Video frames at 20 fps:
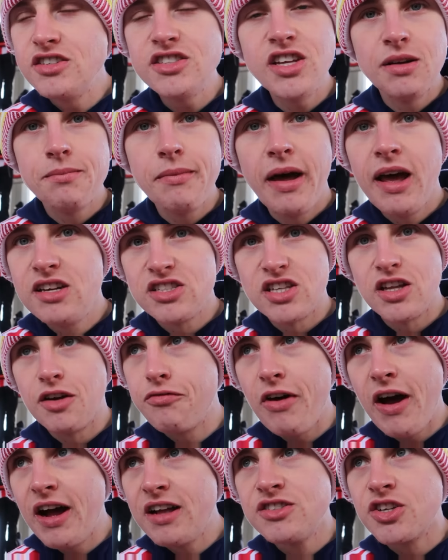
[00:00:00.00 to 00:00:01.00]
It's still amazing, the
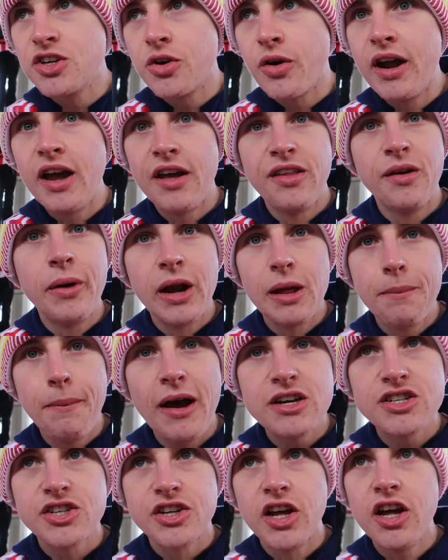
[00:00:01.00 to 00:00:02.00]
fans are great and they're really
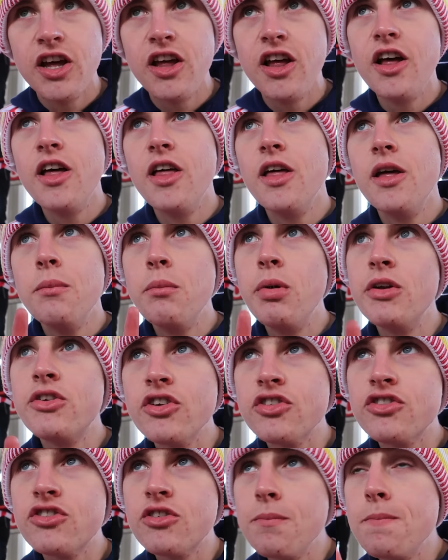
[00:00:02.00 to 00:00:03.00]
passionate. But
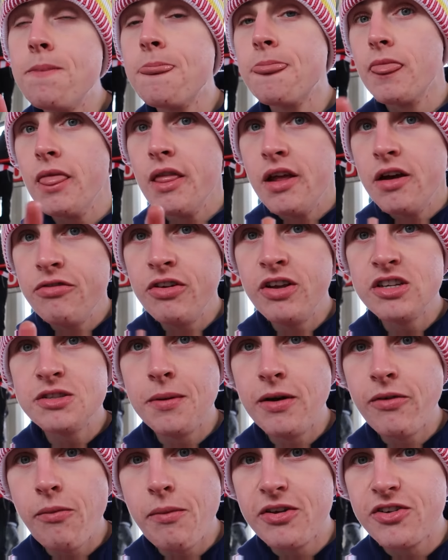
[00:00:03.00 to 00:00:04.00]
just, I think it's a bit of a